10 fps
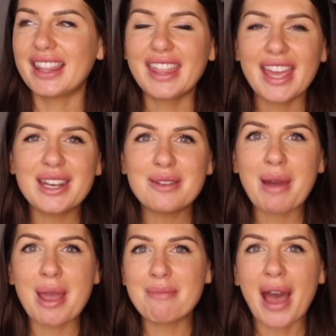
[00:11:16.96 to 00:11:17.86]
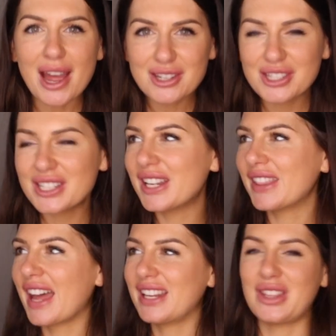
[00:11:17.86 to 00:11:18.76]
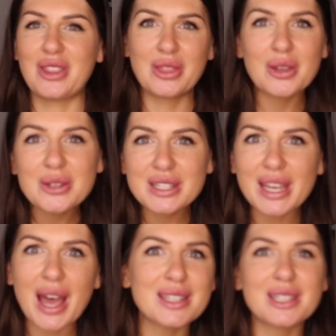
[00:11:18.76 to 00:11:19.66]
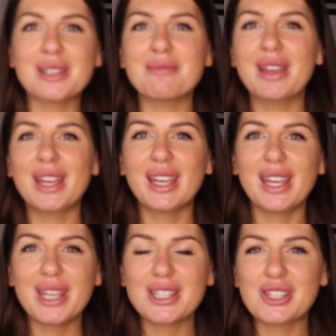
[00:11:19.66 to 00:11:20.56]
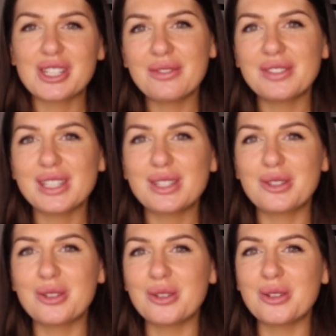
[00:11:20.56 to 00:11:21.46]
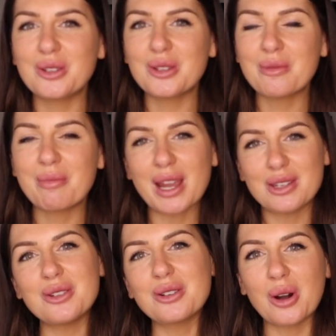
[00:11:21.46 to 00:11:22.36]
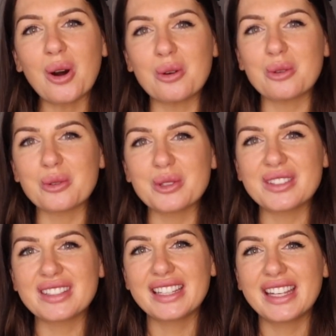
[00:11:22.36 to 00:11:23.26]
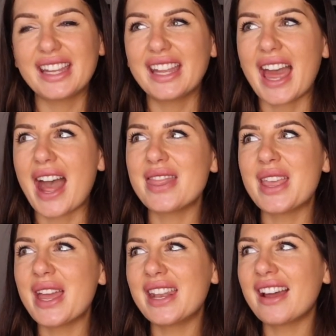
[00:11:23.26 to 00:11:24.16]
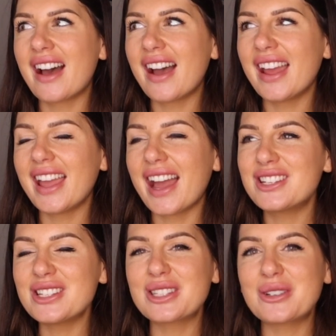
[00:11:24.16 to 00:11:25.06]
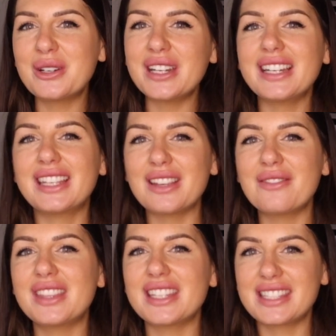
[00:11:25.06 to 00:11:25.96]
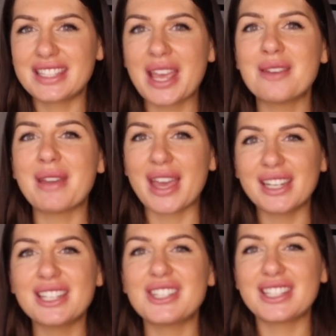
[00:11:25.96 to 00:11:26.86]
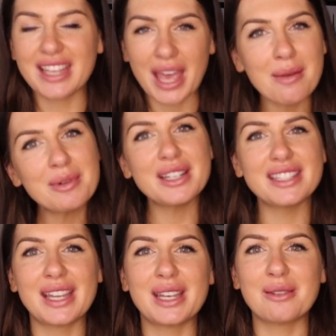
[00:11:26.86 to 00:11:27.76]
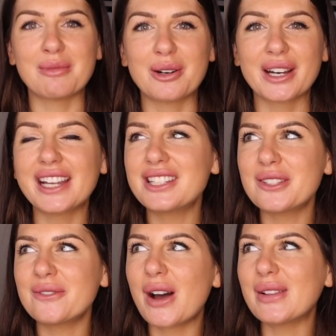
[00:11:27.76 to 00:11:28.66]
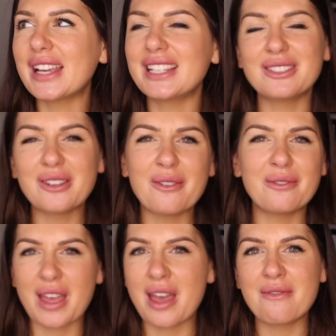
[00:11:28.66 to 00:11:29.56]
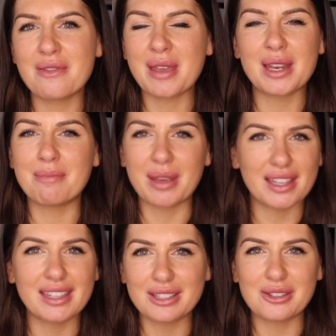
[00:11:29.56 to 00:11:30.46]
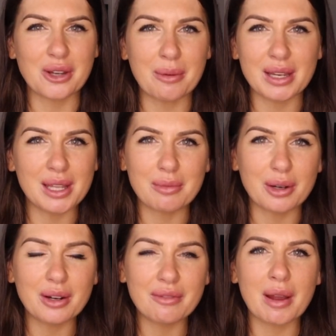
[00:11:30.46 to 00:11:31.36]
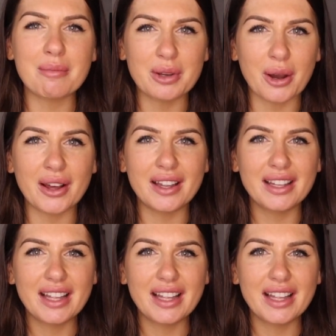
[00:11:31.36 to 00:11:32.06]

then my passion and that enthusiasm, it shifted to my new goals. And then I just couldn't give the same energy to Emirates anymore. And I just felt like it's not fair for me to be in this job anymore if I'm not